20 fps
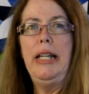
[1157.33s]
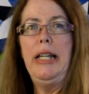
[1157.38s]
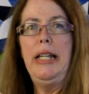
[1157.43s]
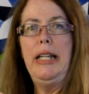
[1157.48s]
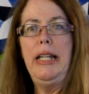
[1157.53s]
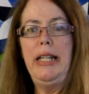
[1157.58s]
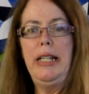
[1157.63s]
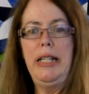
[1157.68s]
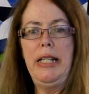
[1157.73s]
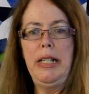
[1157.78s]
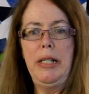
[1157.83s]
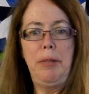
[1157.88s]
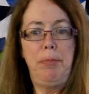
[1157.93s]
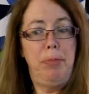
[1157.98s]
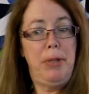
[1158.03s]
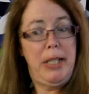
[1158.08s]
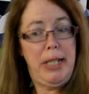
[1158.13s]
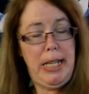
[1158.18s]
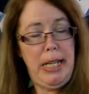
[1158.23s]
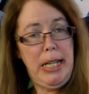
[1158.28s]
is
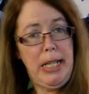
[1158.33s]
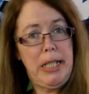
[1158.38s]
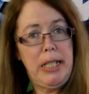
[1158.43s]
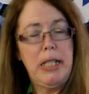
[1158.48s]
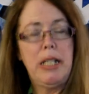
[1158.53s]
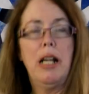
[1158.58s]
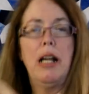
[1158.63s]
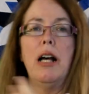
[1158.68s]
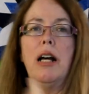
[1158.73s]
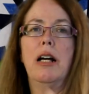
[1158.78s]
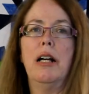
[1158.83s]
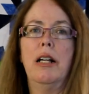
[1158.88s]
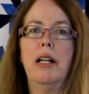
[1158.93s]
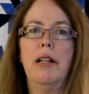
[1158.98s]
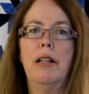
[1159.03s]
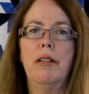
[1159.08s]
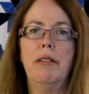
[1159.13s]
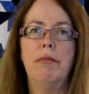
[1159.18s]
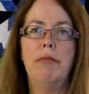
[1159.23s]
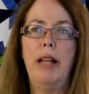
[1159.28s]
batiks
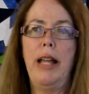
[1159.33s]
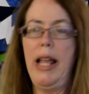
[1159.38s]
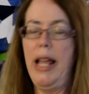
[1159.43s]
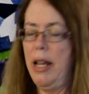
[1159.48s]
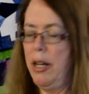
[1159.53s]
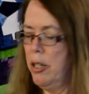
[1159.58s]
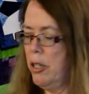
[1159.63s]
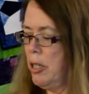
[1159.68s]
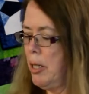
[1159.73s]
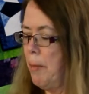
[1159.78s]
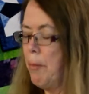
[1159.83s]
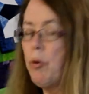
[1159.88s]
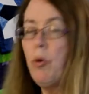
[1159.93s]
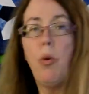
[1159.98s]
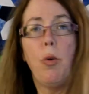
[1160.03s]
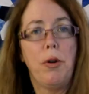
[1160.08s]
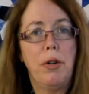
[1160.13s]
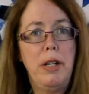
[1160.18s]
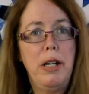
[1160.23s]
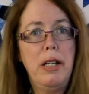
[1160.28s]
and some
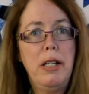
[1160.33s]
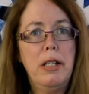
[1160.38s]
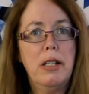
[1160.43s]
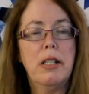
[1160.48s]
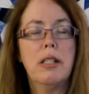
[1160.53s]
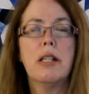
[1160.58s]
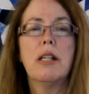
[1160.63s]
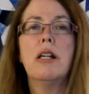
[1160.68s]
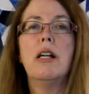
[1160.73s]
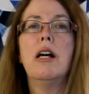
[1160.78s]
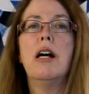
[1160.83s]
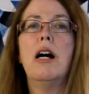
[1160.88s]
coordinates